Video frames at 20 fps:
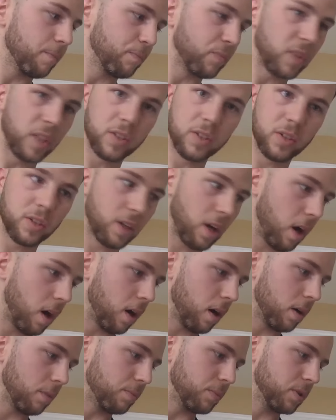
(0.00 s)
This is
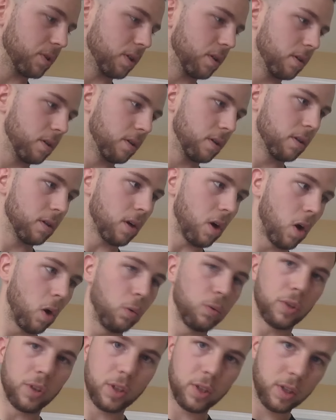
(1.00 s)
carbs.
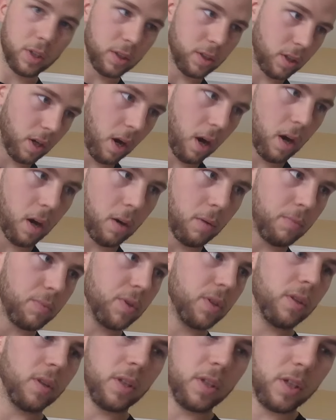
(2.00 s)
Oats is
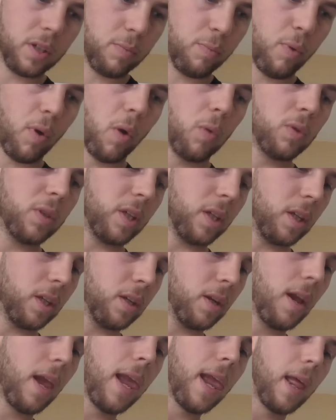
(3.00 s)
carbs. This is protein.
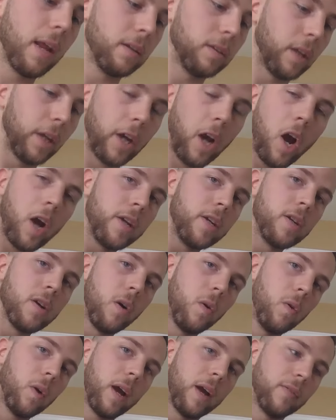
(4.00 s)
Like, I
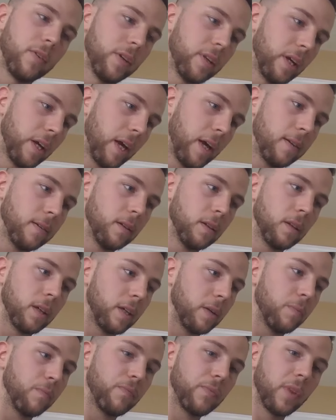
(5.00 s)
know everything, and like
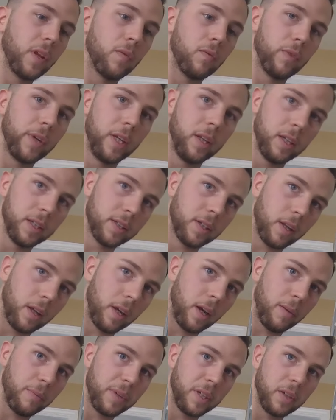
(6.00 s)

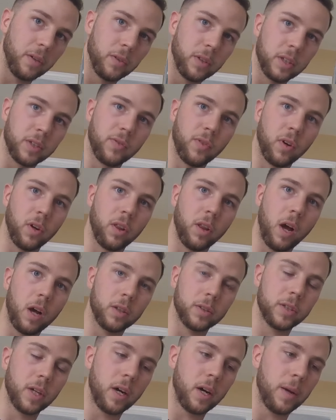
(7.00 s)
realistically, I've been doing this for a
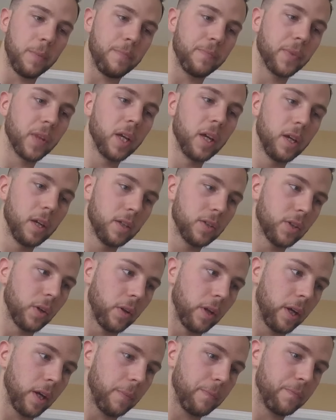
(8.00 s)
long time. So
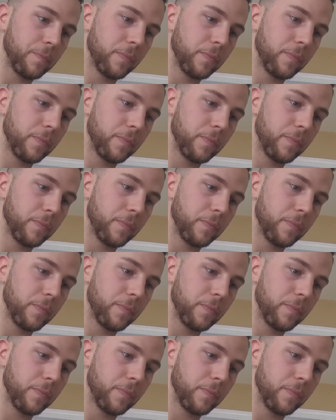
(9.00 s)
like,